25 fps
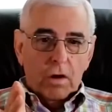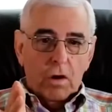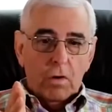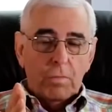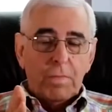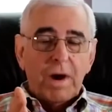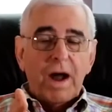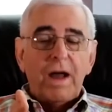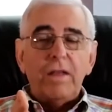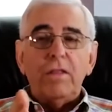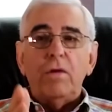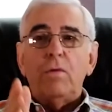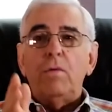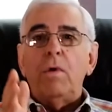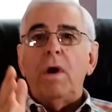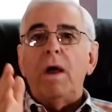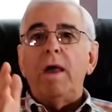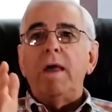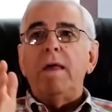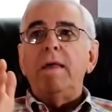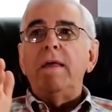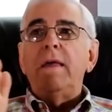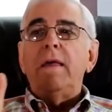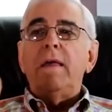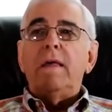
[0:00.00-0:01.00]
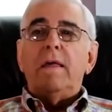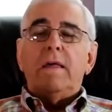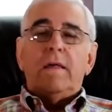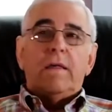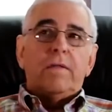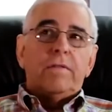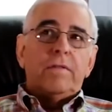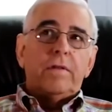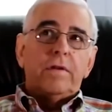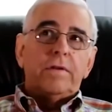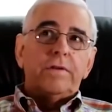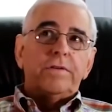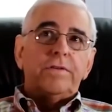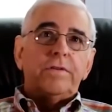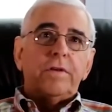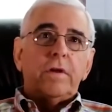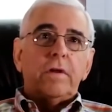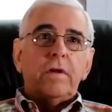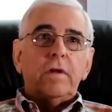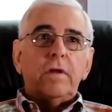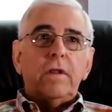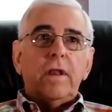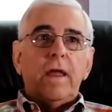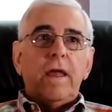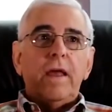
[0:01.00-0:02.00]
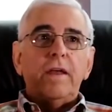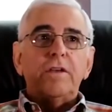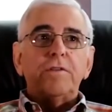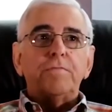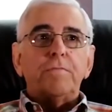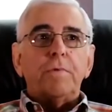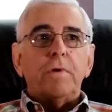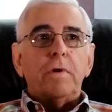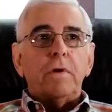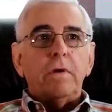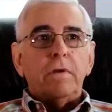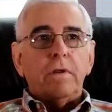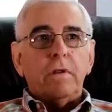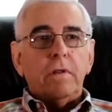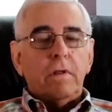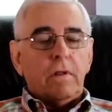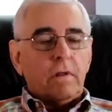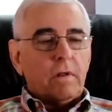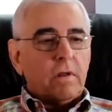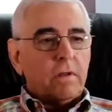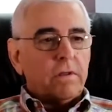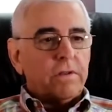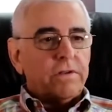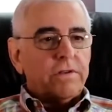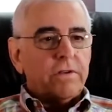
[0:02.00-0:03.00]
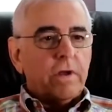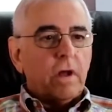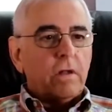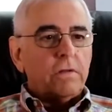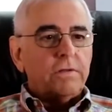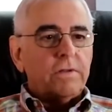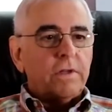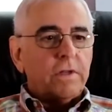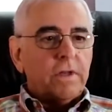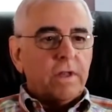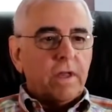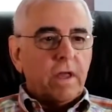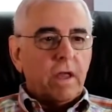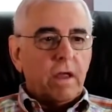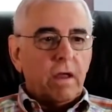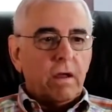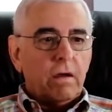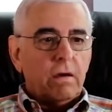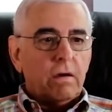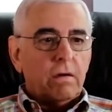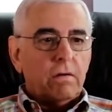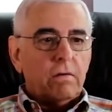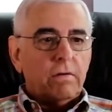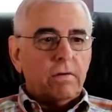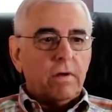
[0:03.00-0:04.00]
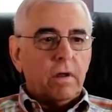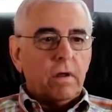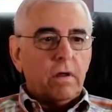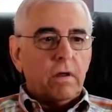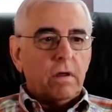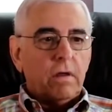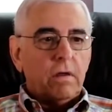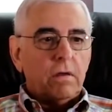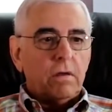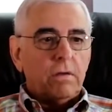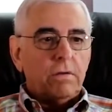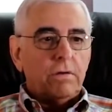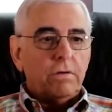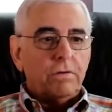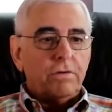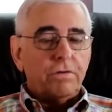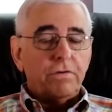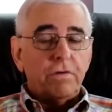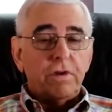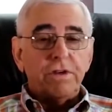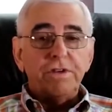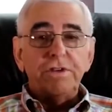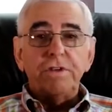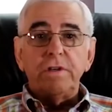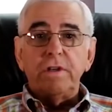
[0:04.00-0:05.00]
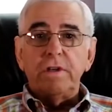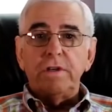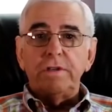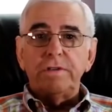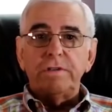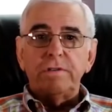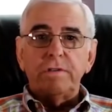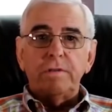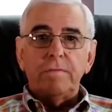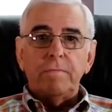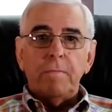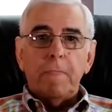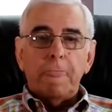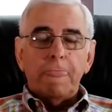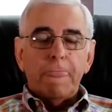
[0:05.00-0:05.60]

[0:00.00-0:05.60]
Oh, by the way, there's an expert consultant here, a nutritionist,